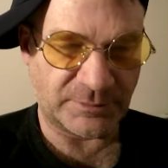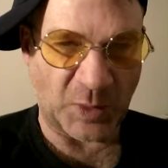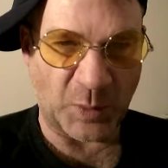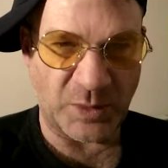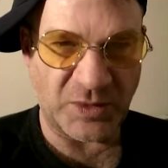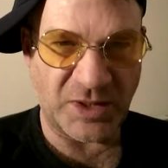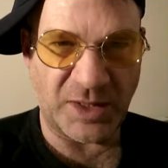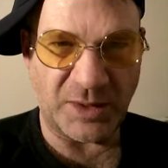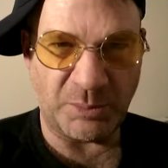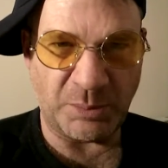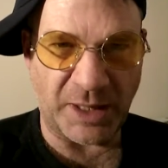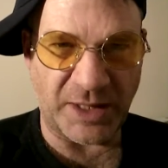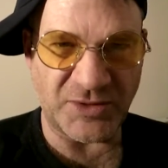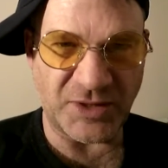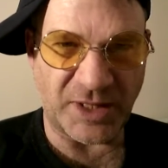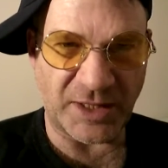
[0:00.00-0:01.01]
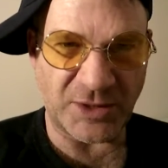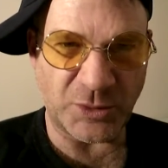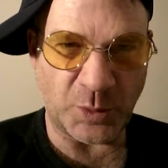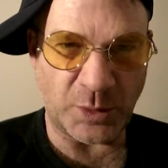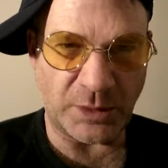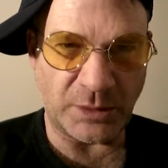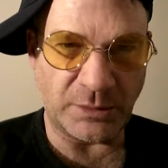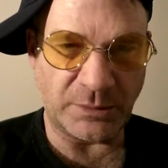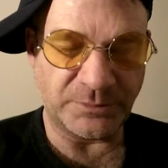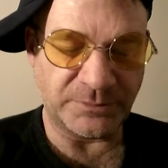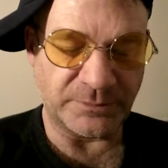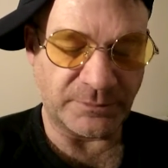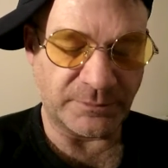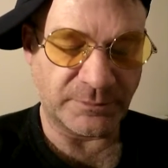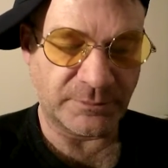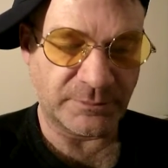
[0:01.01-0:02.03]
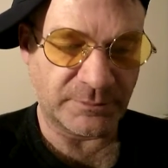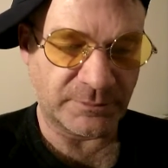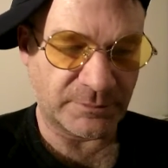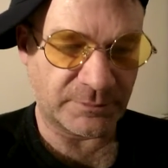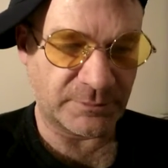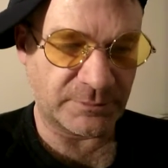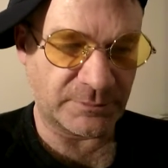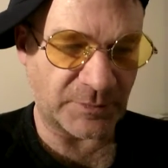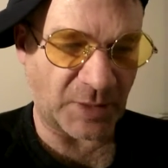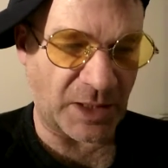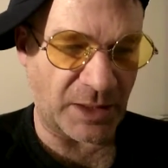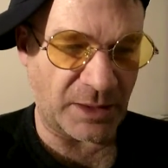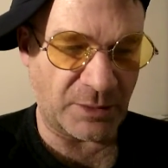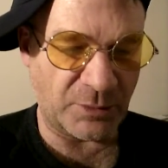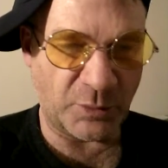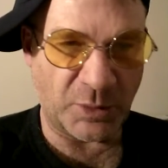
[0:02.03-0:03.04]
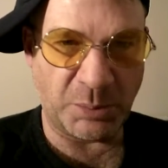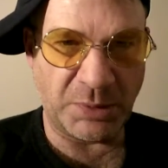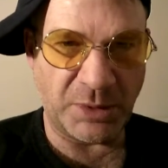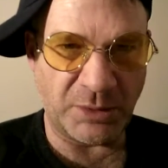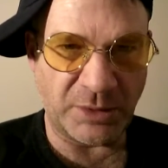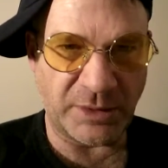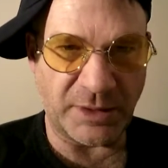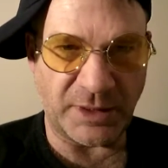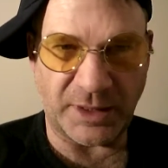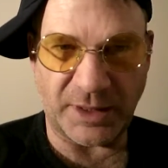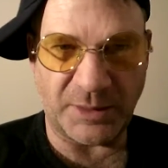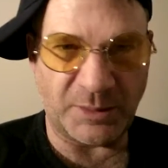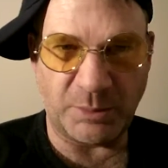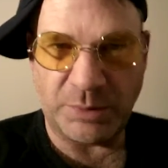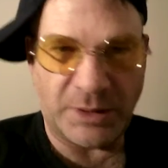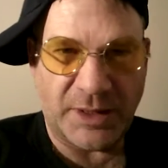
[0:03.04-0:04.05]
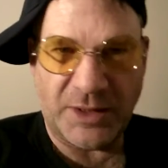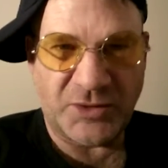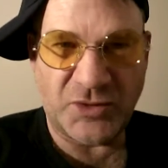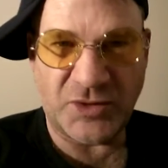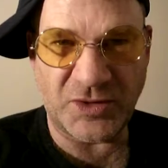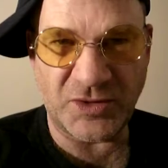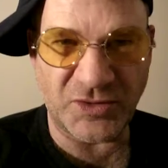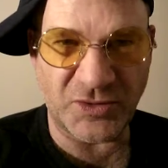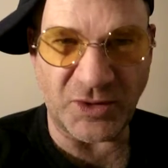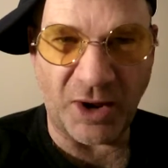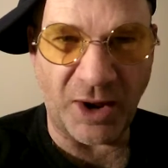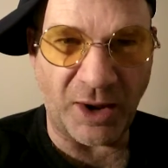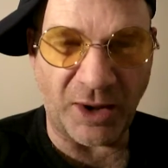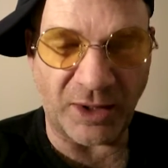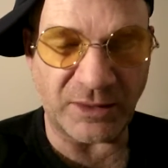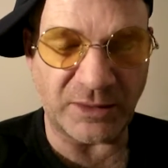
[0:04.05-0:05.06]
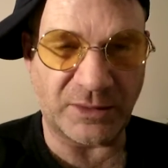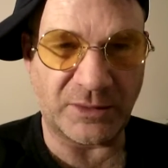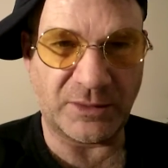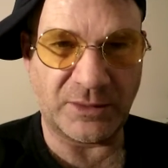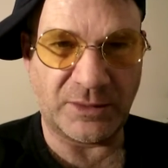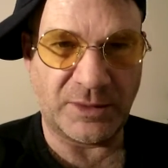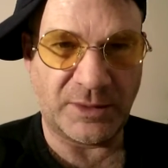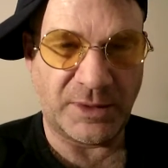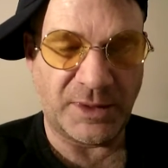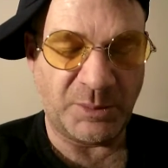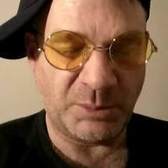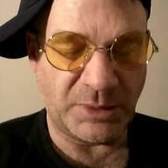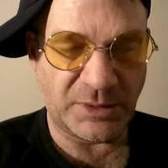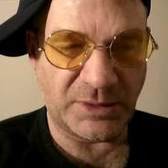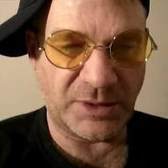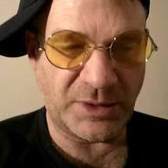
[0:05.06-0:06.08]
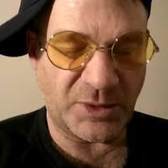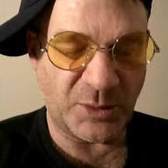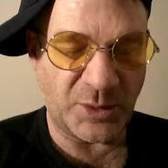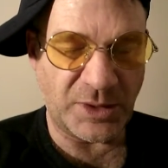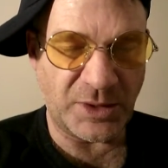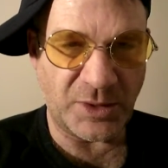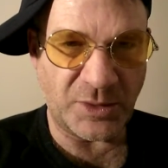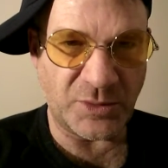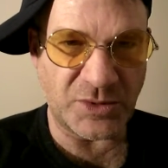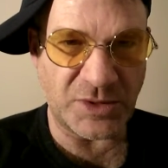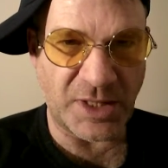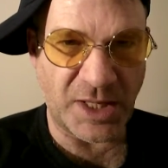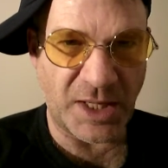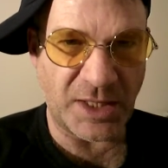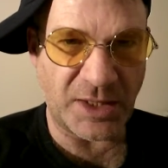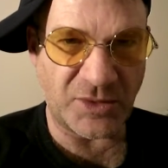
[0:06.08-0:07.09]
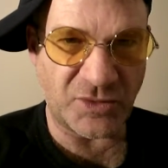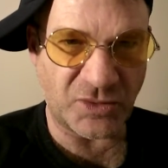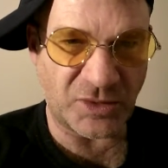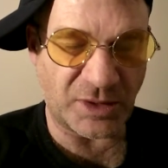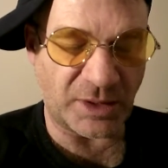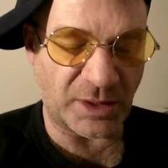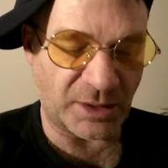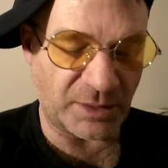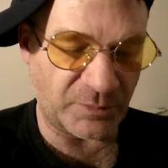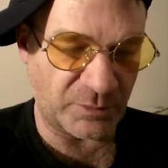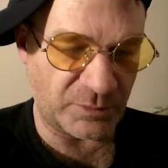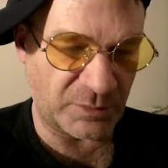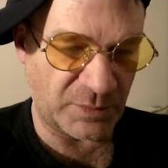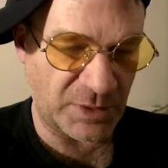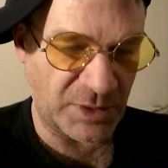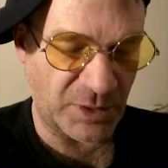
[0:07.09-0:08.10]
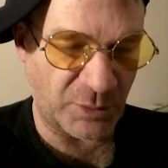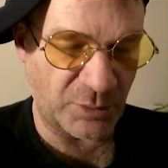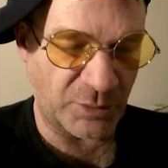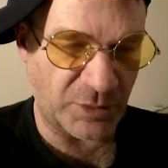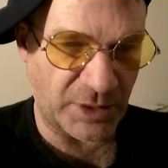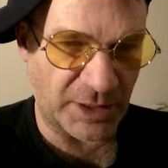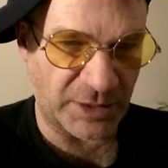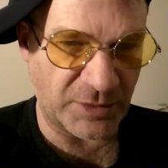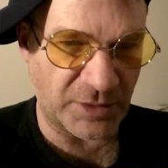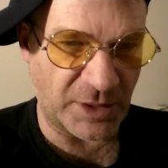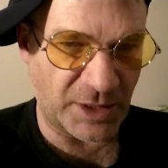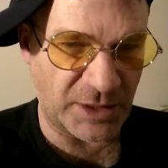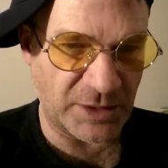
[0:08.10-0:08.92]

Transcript: Was he a bisexual? Reputedly, but it's just talk. But in those days, like the